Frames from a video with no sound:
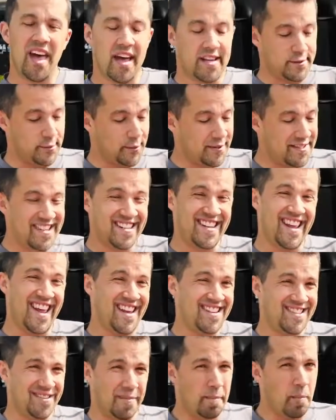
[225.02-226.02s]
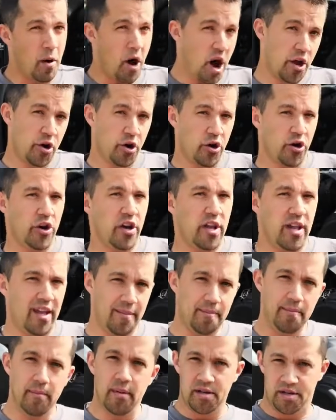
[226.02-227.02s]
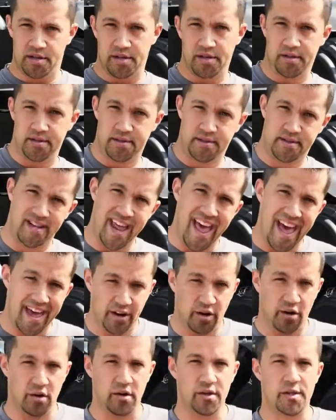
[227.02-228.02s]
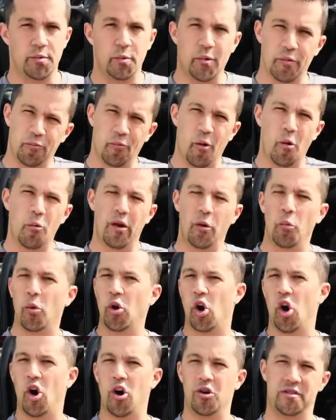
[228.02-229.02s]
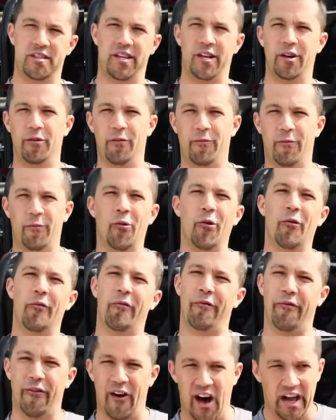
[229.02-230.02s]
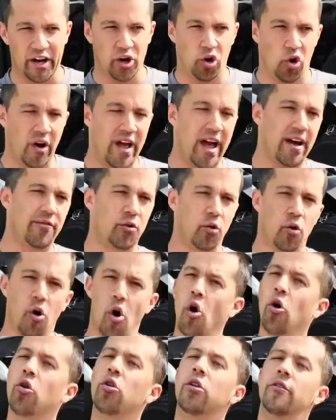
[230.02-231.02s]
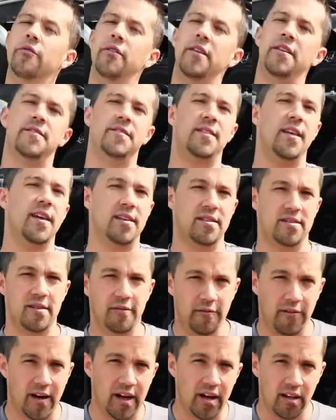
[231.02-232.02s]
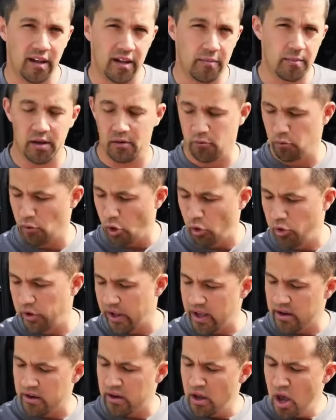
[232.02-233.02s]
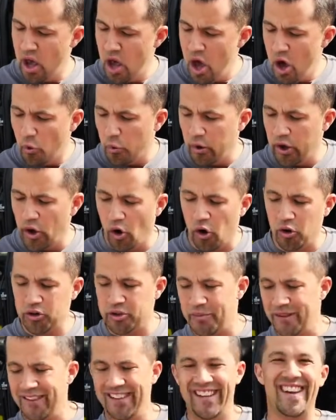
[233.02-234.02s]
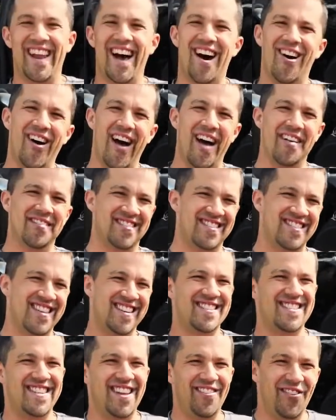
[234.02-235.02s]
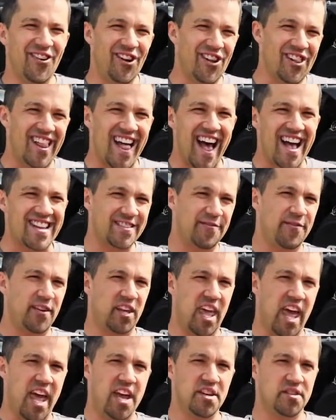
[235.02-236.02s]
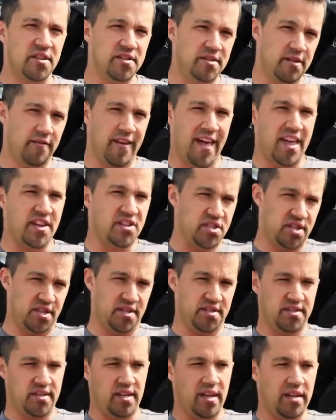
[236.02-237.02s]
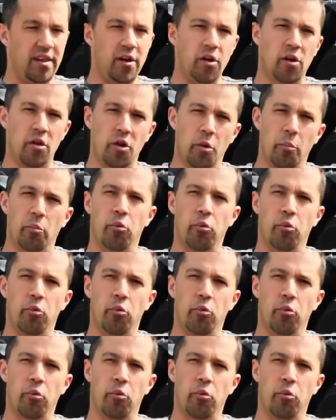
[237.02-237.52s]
So in today's modern emissions standards, in what we would call Tier 4 final, after all of these things have finally been rolled in, we ultimately now have 6 different classifications of engines, and they're